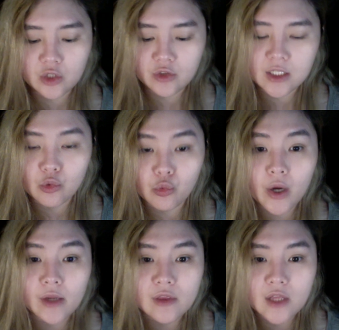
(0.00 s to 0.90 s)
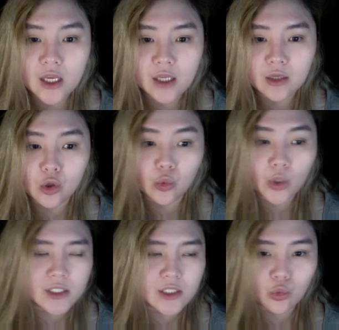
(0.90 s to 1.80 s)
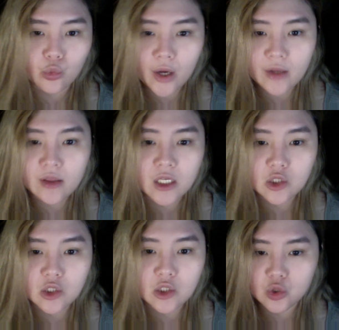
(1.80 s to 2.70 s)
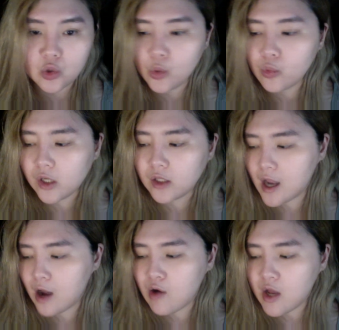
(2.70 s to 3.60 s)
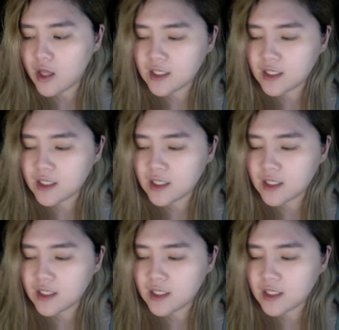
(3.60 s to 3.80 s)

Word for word: did the right thing or what is the right thing to do right now.